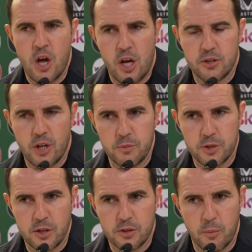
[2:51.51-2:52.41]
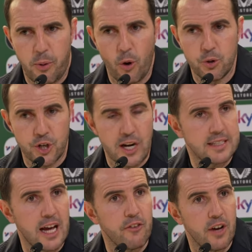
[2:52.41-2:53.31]
in terms of composure at
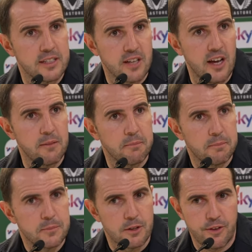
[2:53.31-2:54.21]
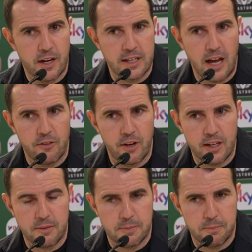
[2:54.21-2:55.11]
that right time, to find that
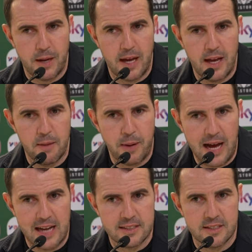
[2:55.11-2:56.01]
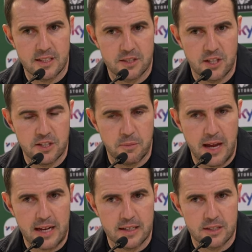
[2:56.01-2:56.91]
right pass, the decision
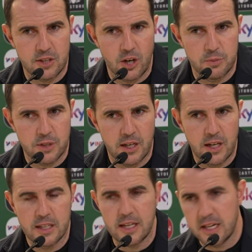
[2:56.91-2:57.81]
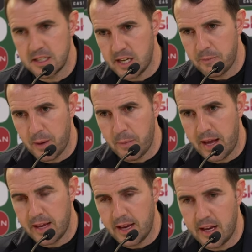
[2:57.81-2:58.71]
making in terms of can you slip your
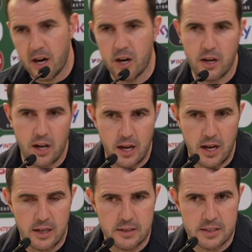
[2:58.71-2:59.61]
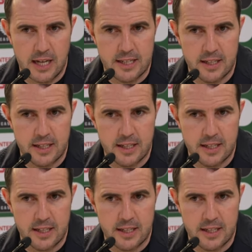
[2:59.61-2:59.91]
mate in, or can